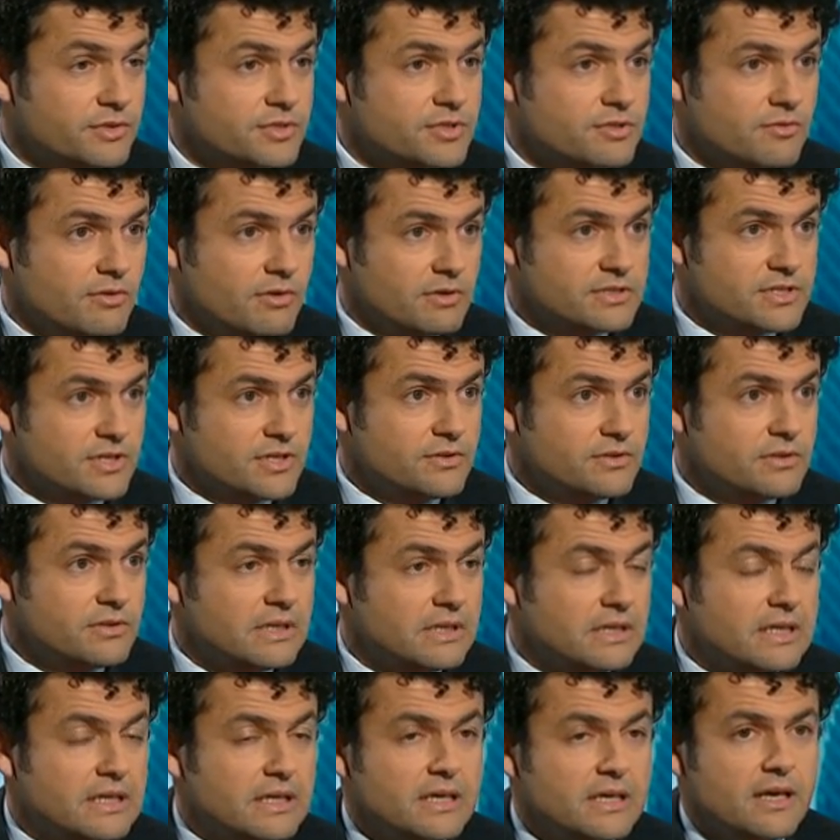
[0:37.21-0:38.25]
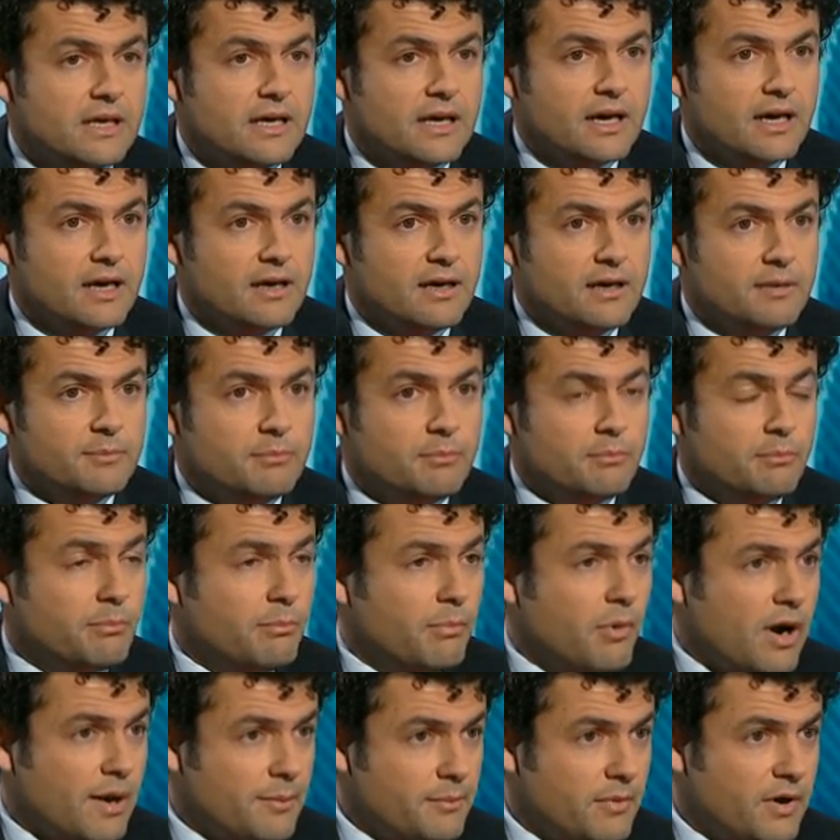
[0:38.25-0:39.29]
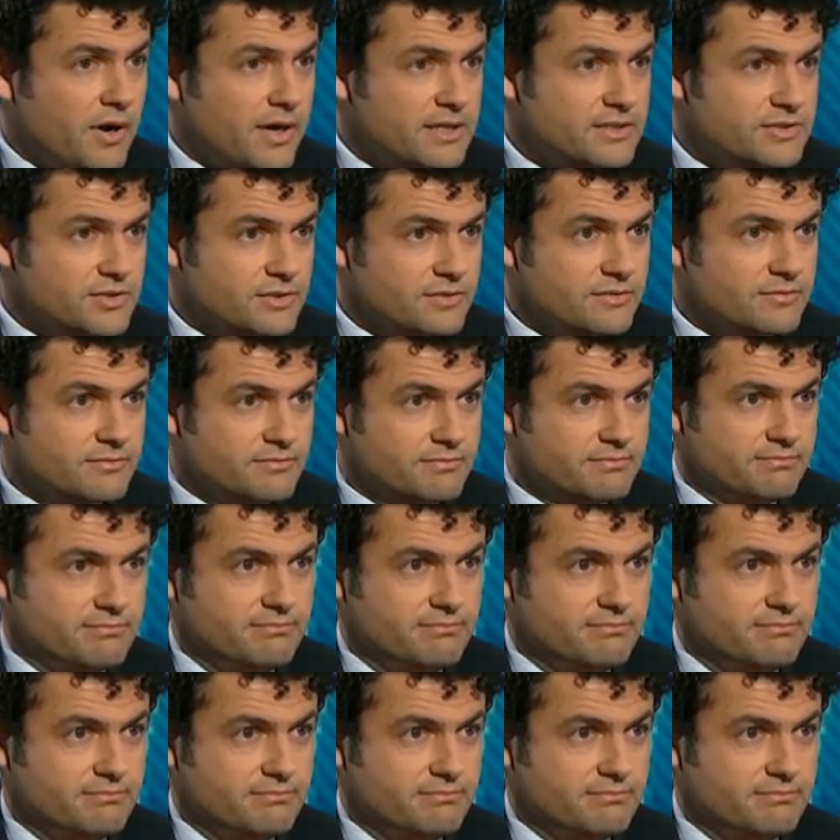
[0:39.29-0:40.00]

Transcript: and Toronto. By my sort of